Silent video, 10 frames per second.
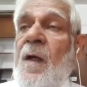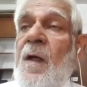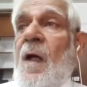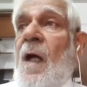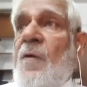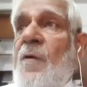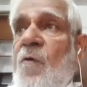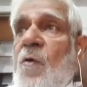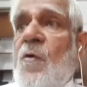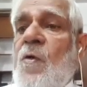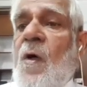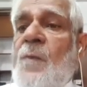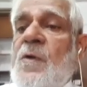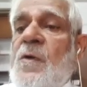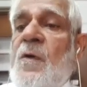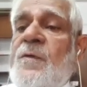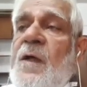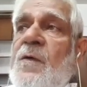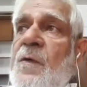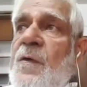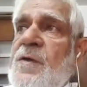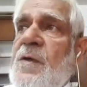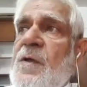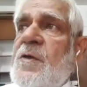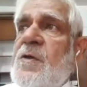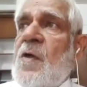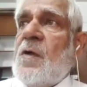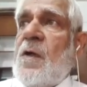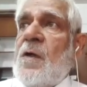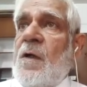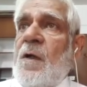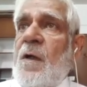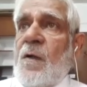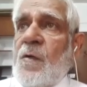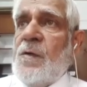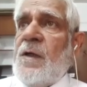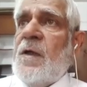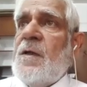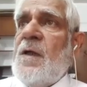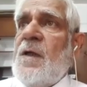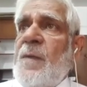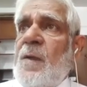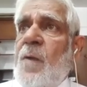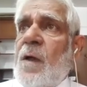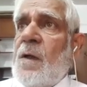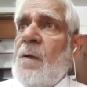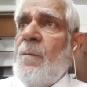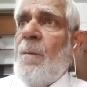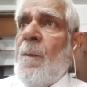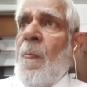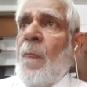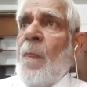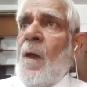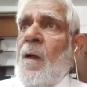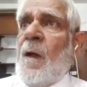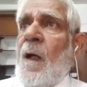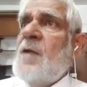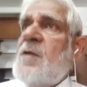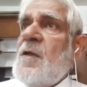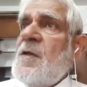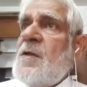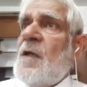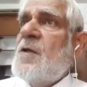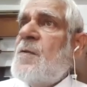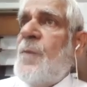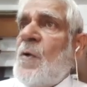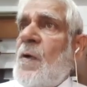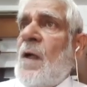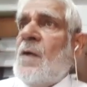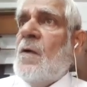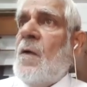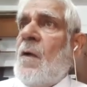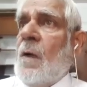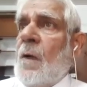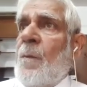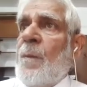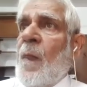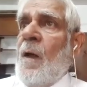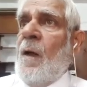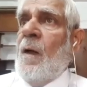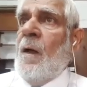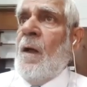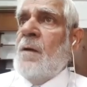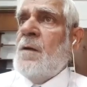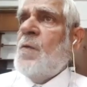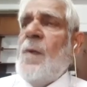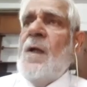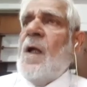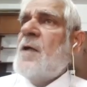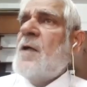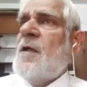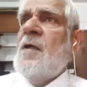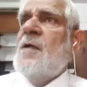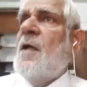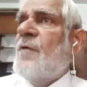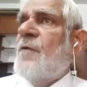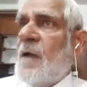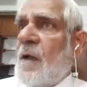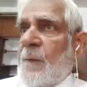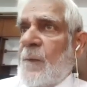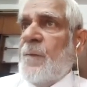Add 4 drops of that original stock to the 30 ml bottle. And since that is pure alcohol, that will last indefinitely.